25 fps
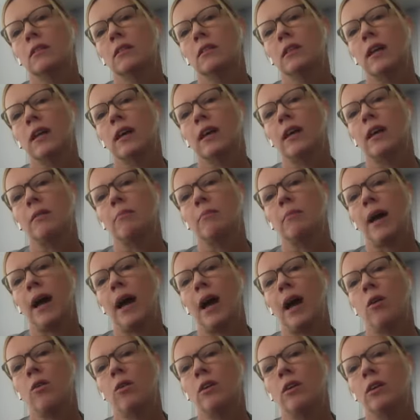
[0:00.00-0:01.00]
Yeah,
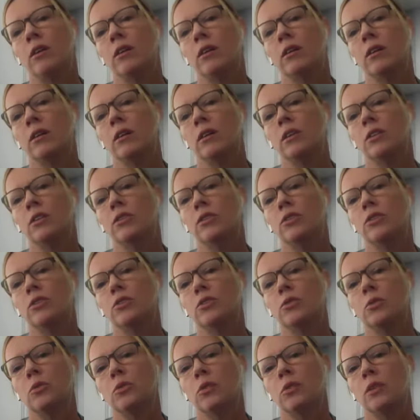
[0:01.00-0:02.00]
empower
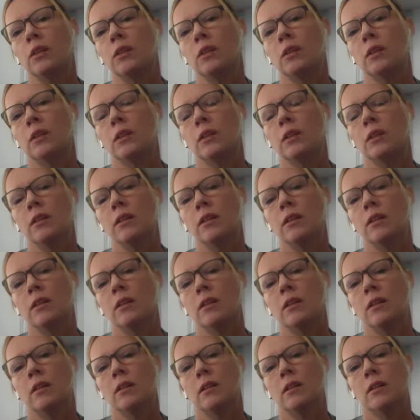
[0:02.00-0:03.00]
your
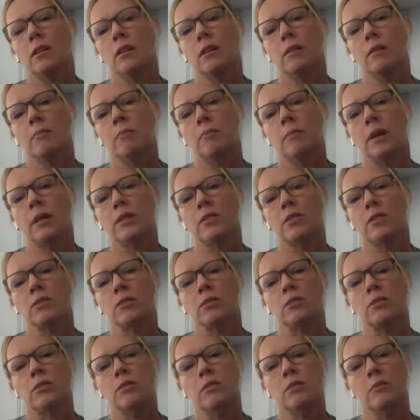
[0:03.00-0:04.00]

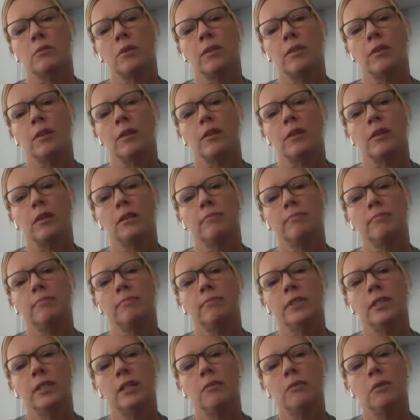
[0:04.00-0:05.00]
muscles with a,
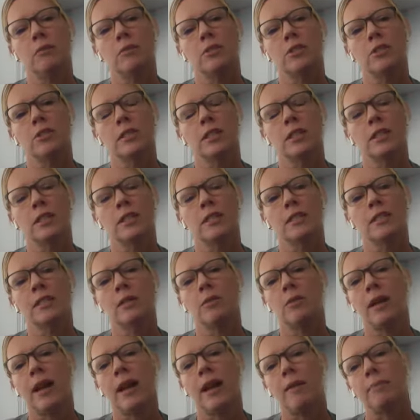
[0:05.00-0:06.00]
you know what, we're just gonna
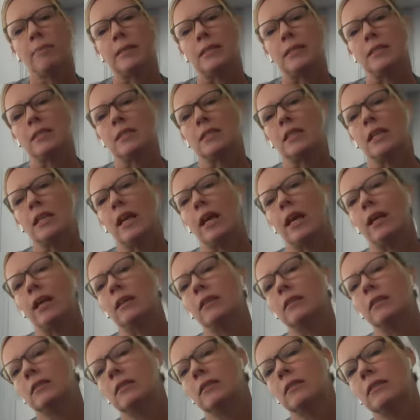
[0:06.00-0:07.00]
see what happens
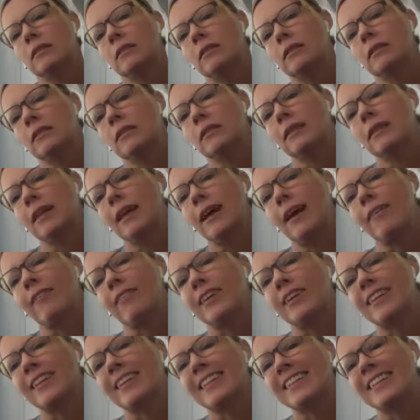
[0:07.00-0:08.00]
today. Yeah,
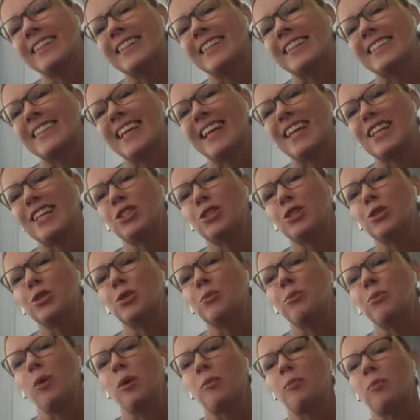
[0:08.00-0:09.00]
really good. Take
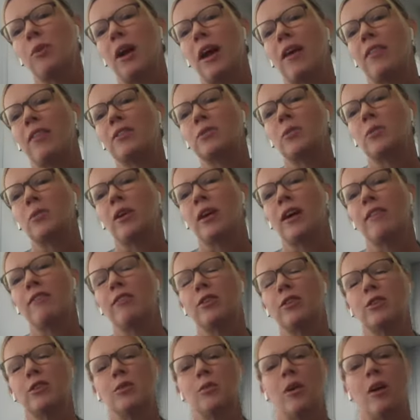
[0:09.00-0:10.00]
2 more breaths
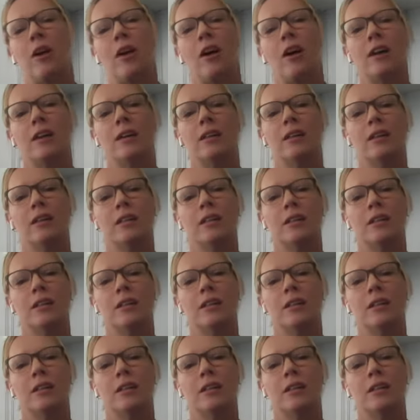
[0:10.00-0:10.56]
wherever you are.